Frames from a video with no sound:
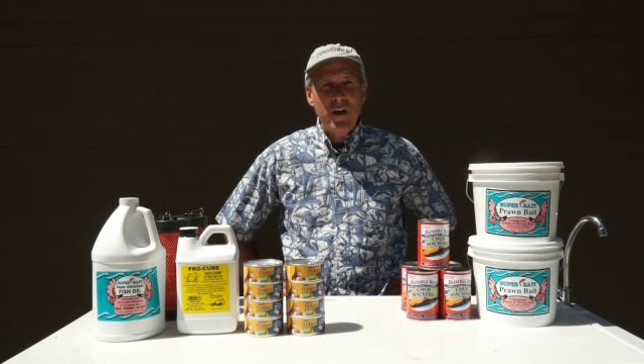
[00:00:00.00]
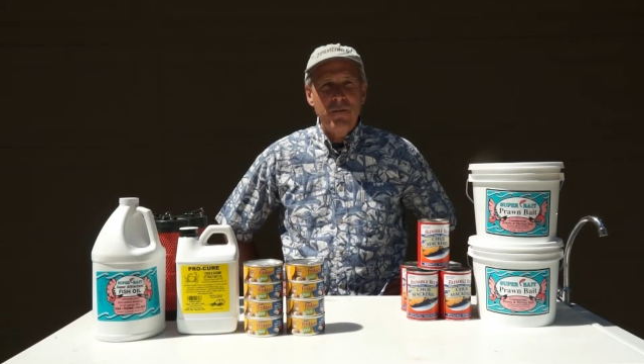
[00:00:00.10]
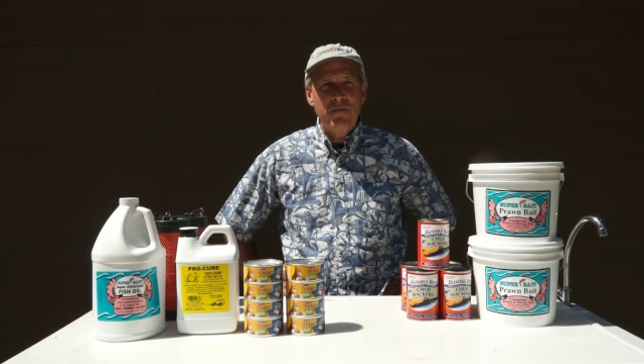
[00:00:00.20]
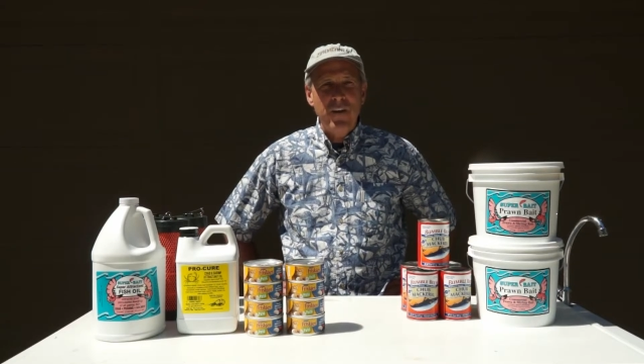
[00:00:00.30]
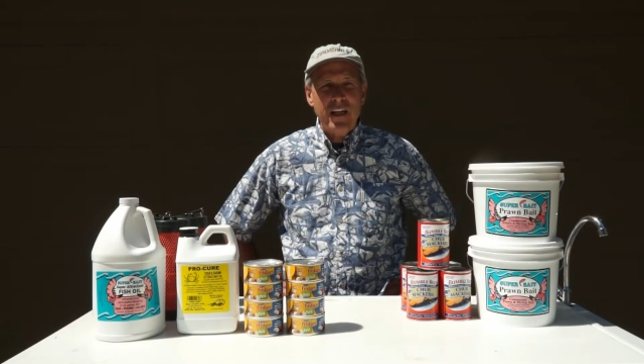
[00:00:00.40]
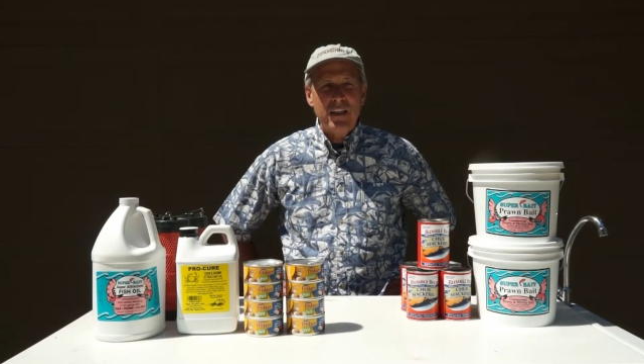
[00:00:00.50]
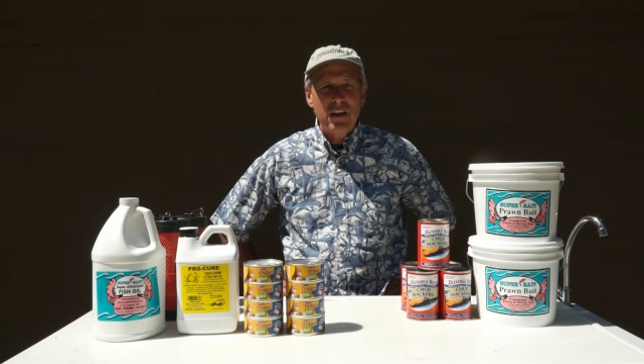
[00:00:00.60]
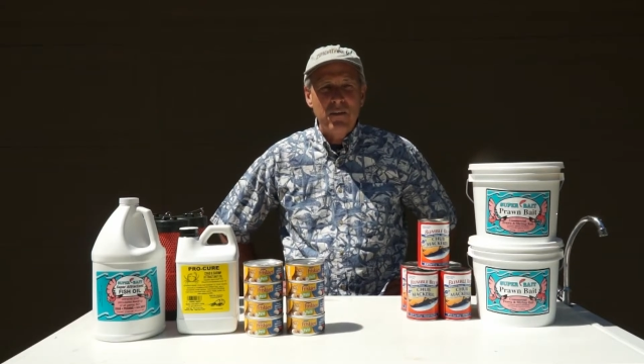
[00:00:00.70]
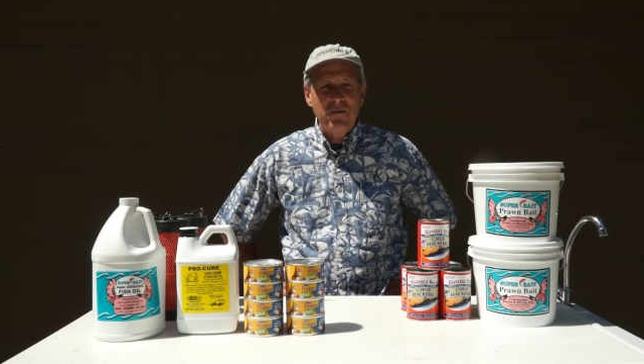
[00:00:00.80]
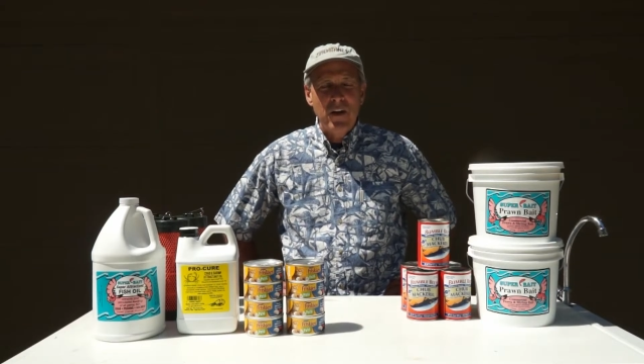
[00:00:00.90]

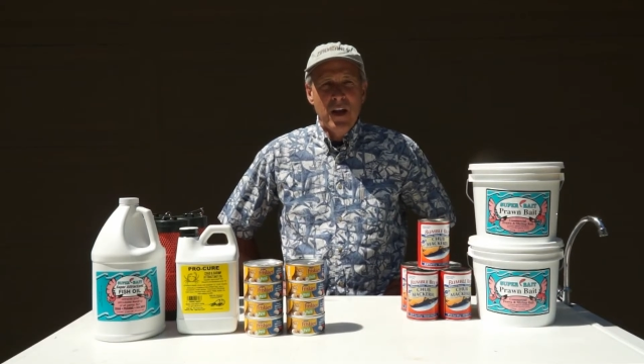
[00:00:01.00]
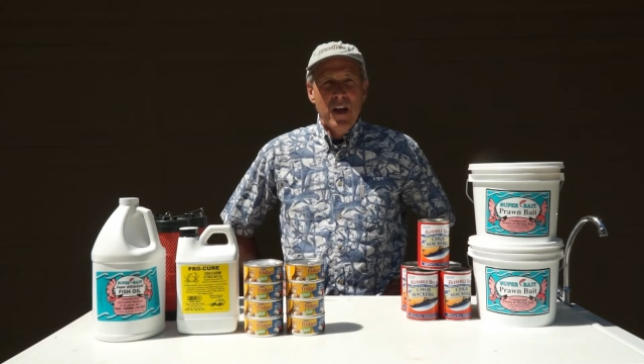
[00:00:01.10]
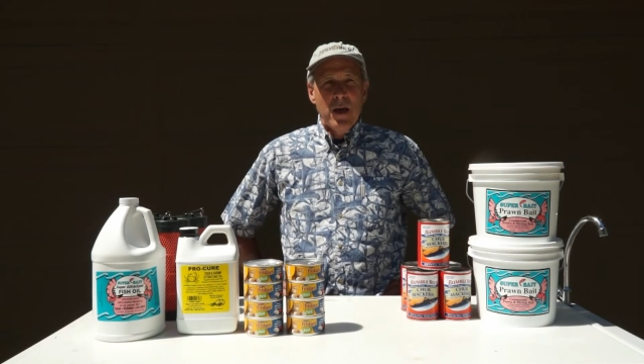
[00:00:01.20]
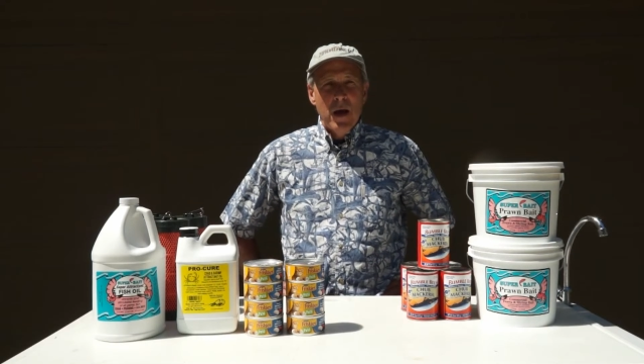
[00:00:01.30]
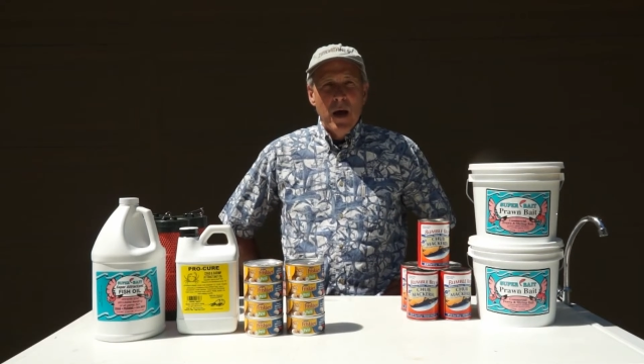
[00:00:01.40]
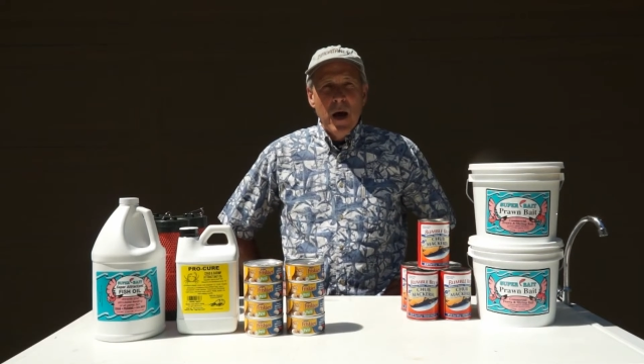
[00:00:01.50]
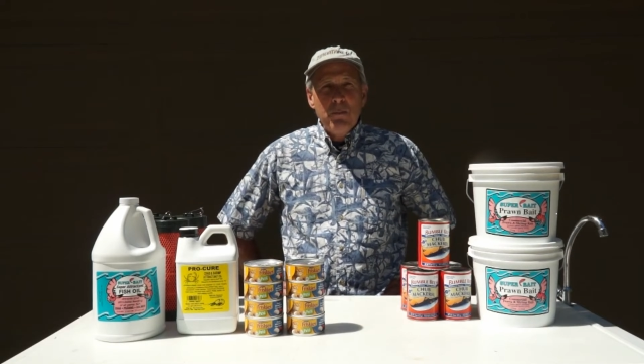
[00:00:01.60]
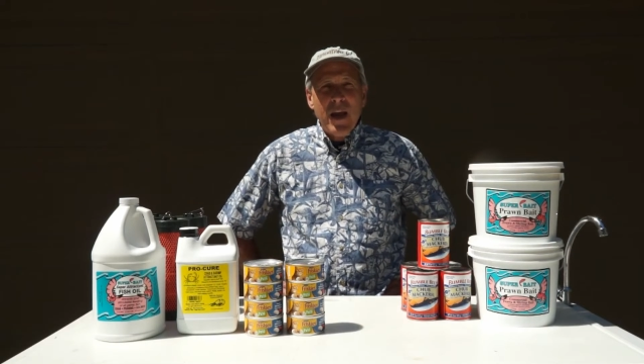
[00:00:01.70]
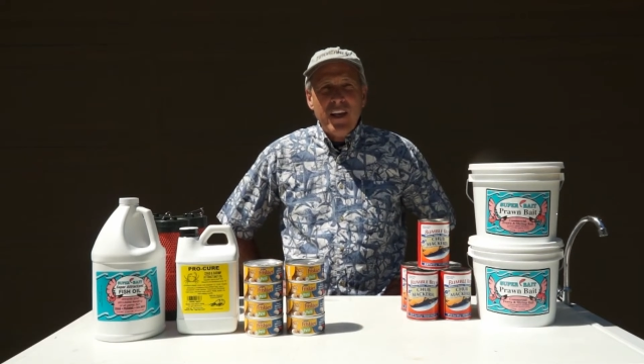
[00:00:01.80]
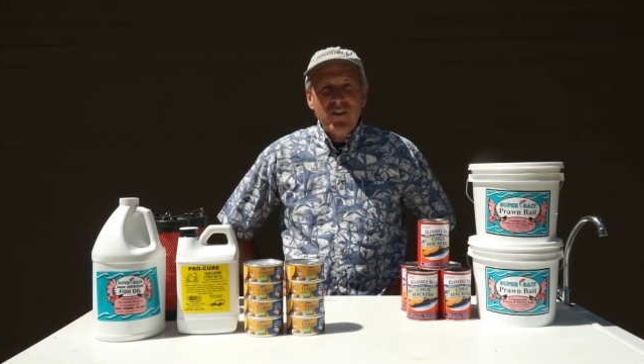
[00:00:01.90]
effective
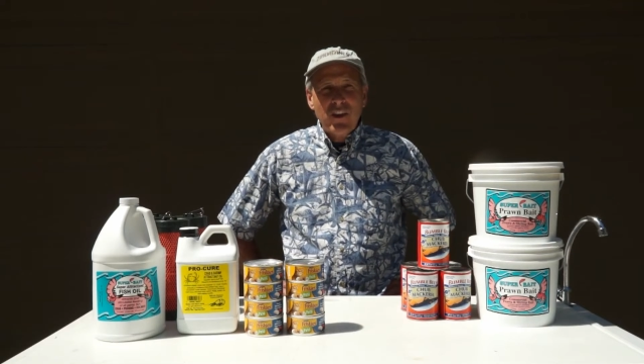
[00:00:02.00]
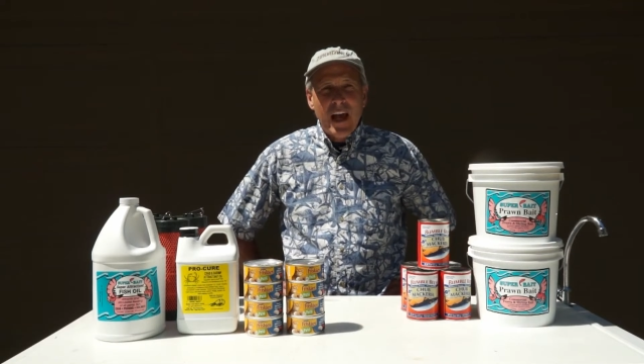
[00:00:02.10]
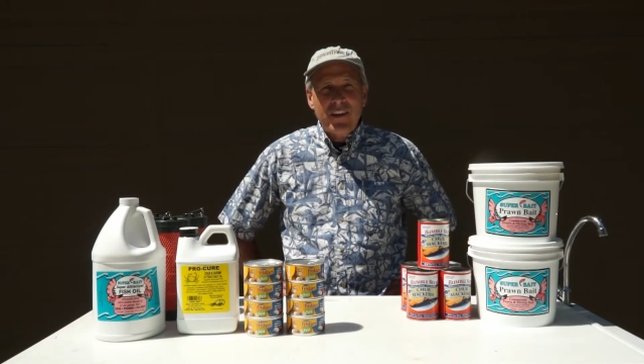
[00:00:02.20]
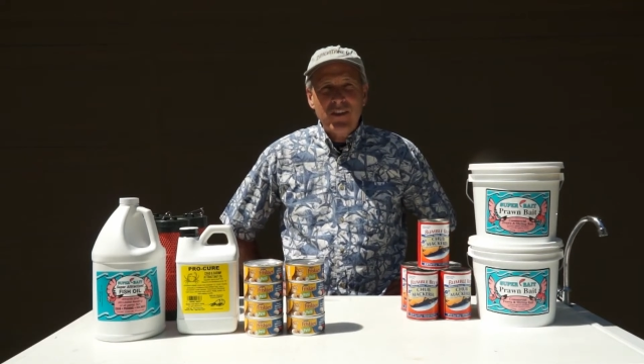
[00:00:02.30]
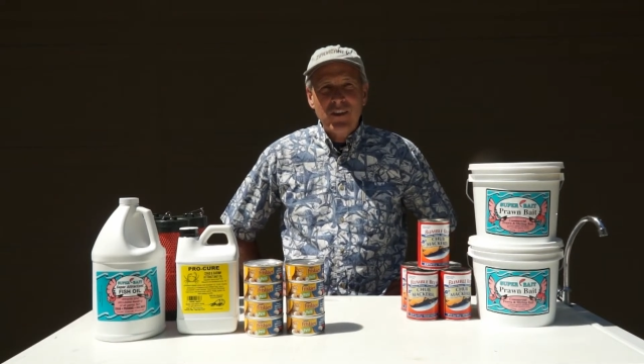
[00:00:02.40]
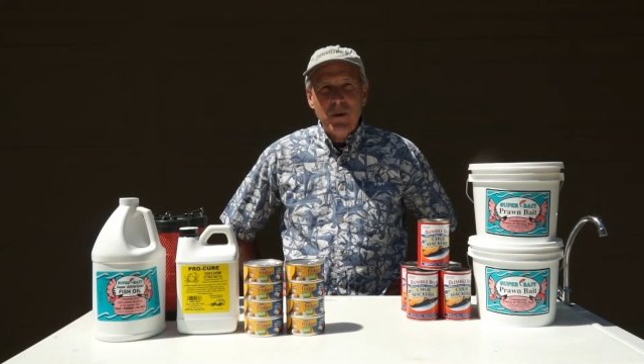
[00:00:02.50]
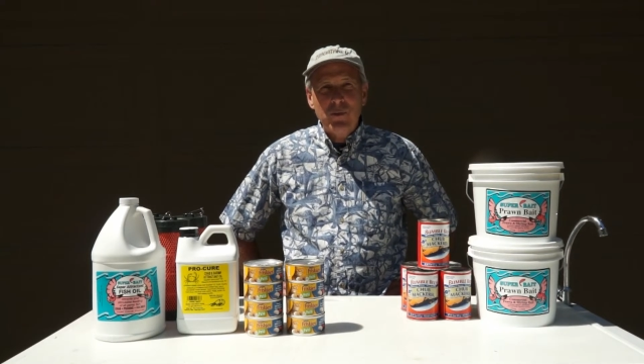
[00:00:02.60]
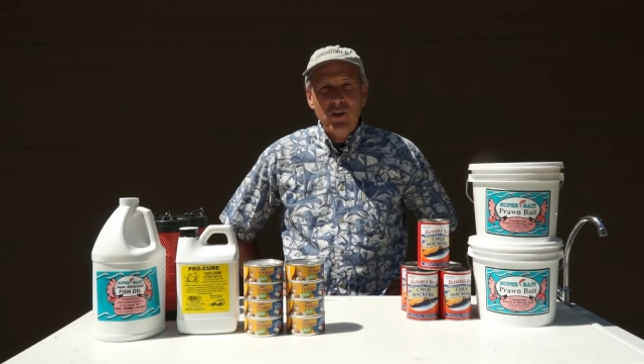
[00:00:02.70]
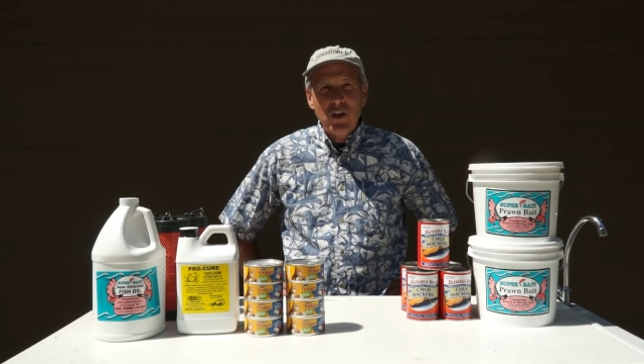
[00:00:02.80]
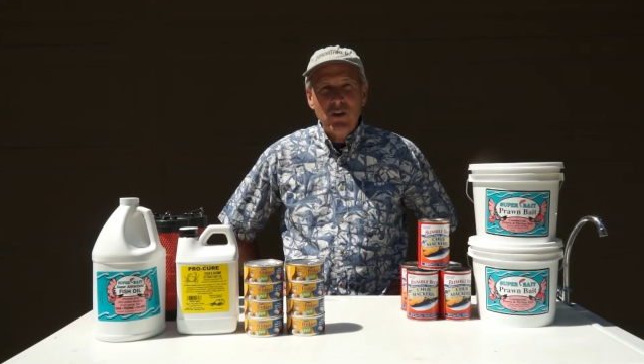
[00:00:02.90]
paste-like
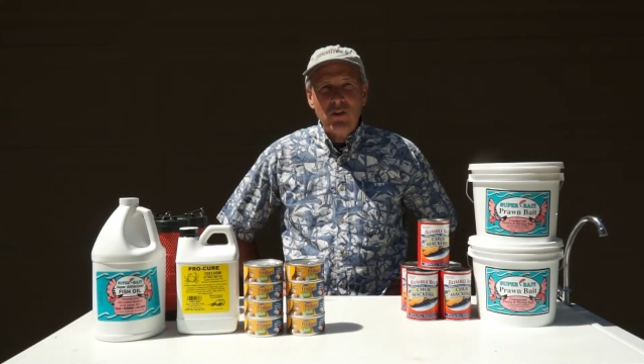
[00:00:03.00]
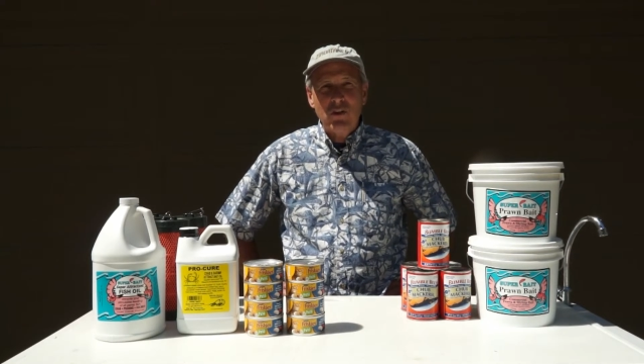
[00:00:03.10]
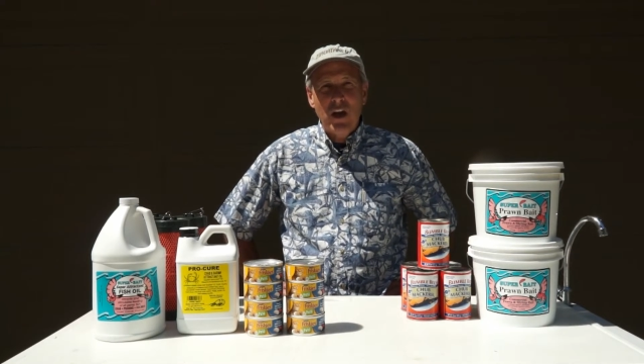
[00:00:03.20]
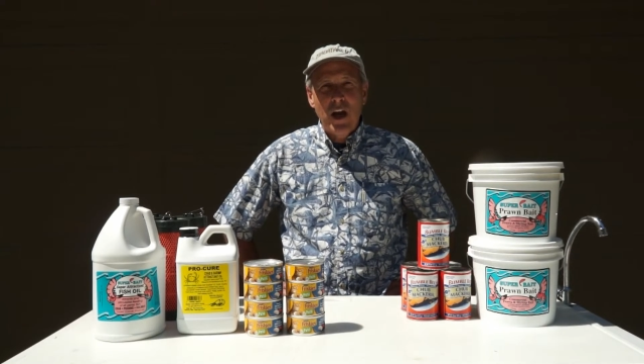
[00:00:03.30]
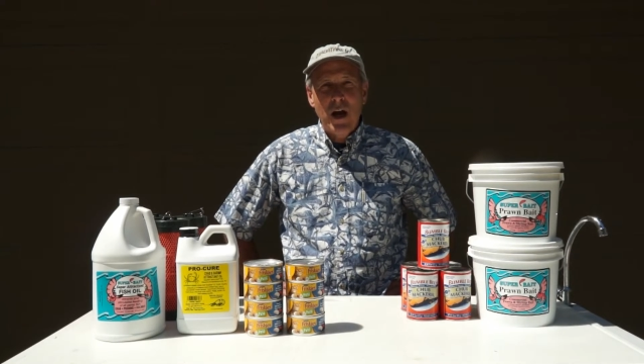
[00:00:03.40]
substance